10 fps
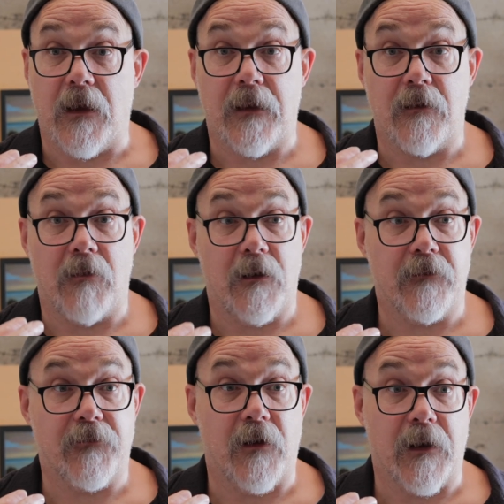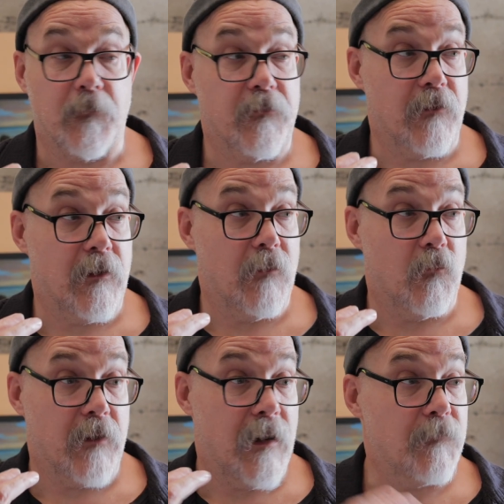And a lot of times
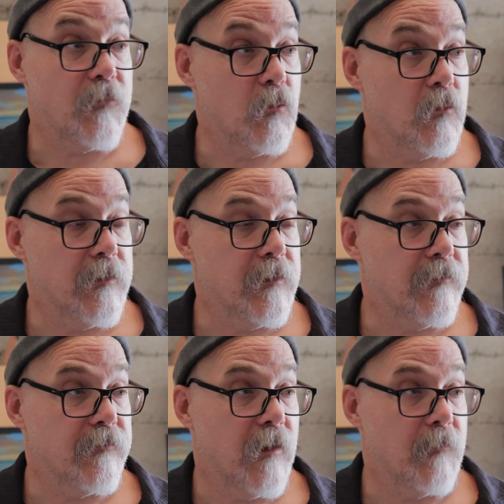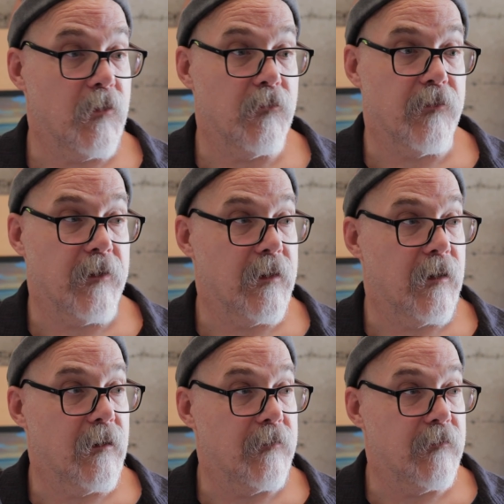what I'm doing is I'm using
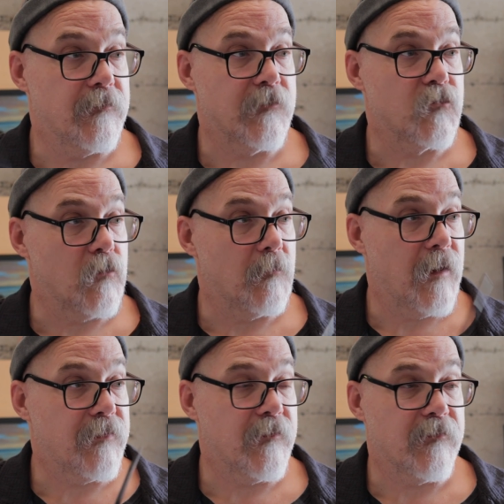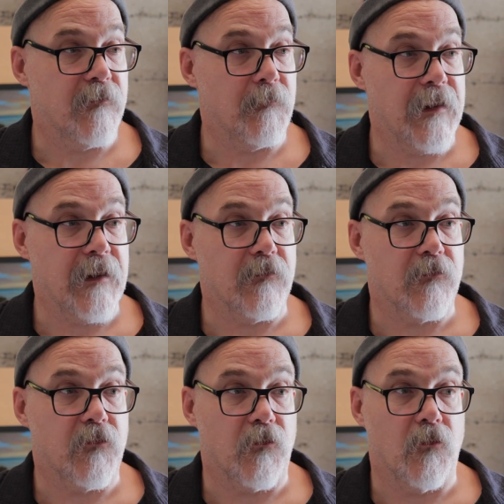the digital methods and
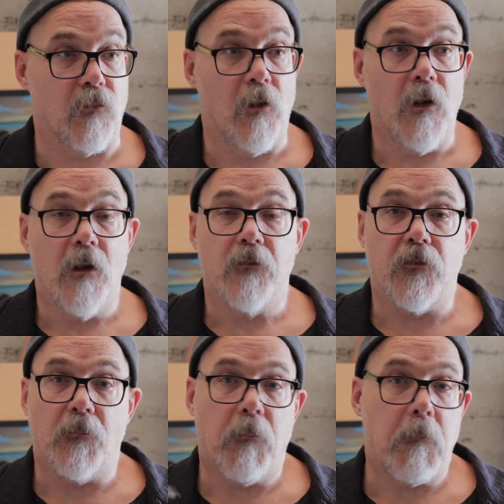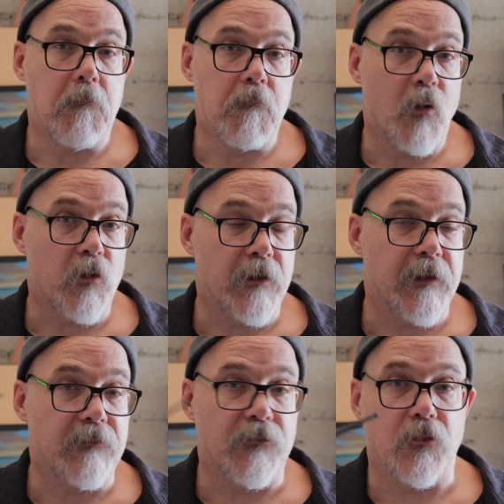means to put it
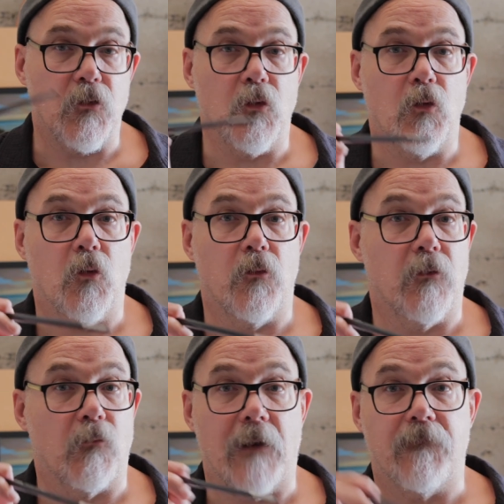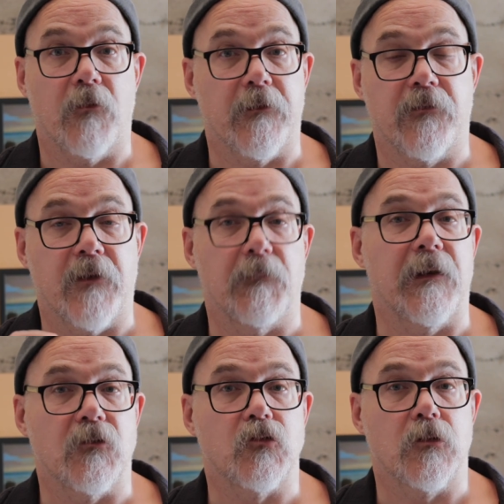into the reference
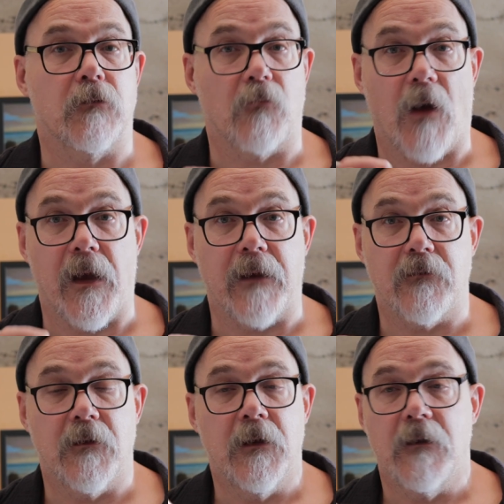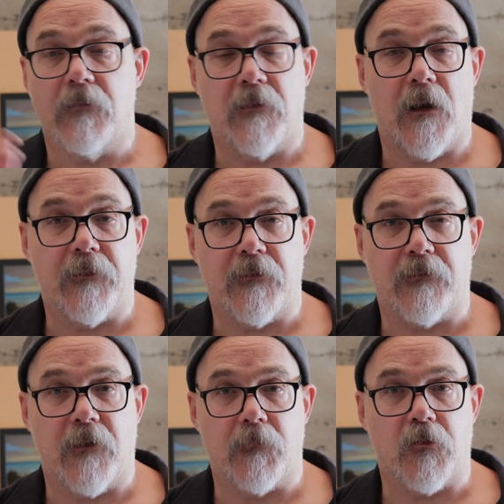image, right? Not the
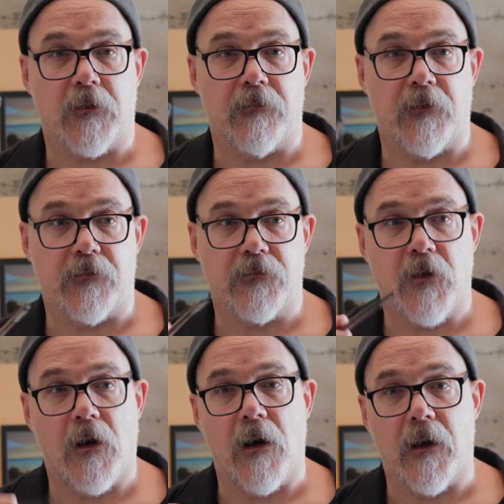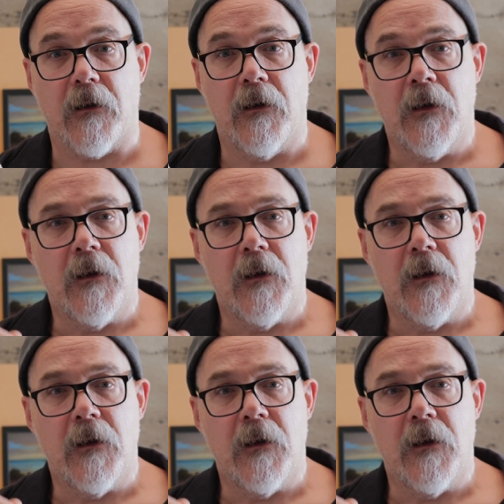subject of this talk.